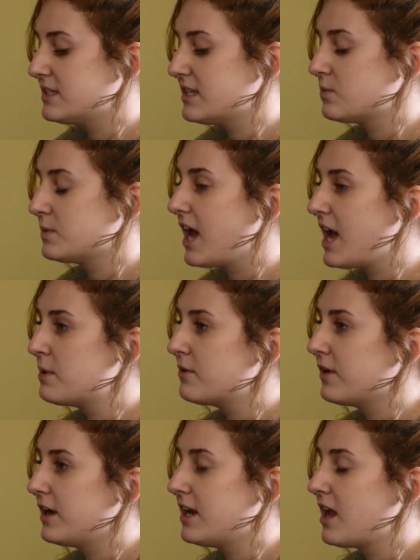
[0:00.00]
It says, "When I'm
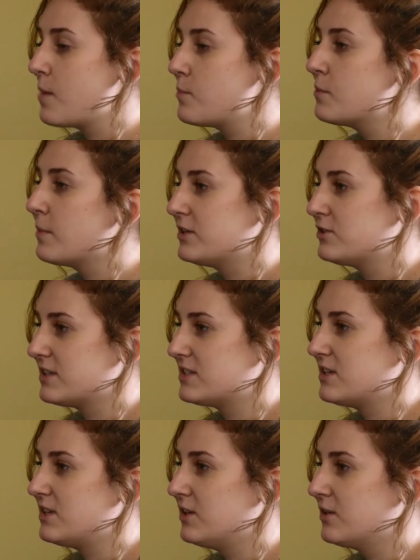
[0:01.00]
afraid, I put my
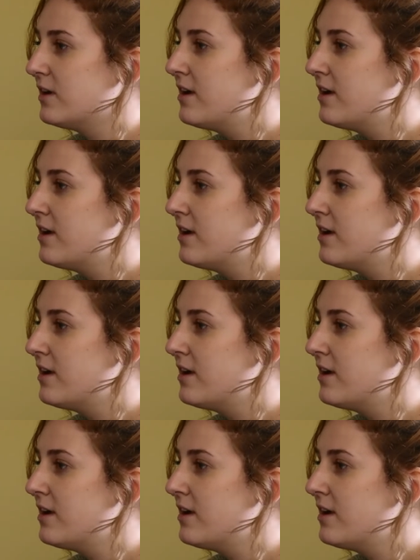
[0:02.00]
trust in you."